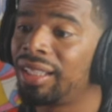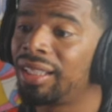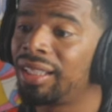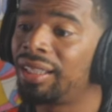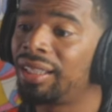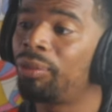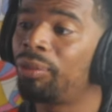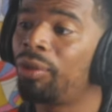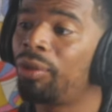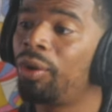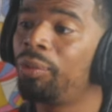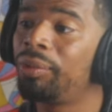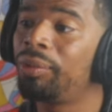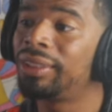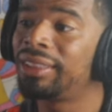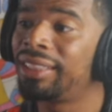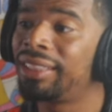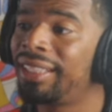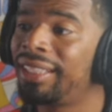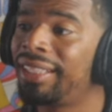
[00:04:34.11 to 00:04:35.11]
The
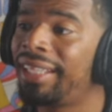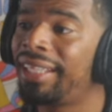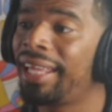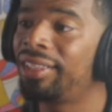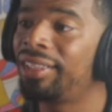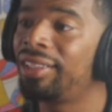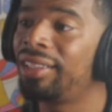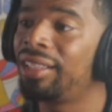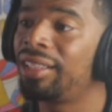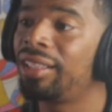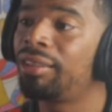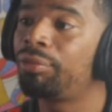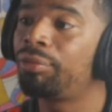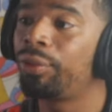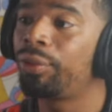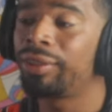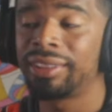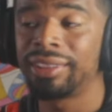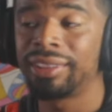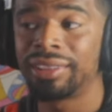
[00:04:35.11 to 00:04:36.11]
Romans then gathered enough
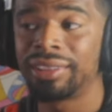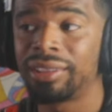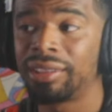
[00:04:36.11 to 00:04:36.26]
forces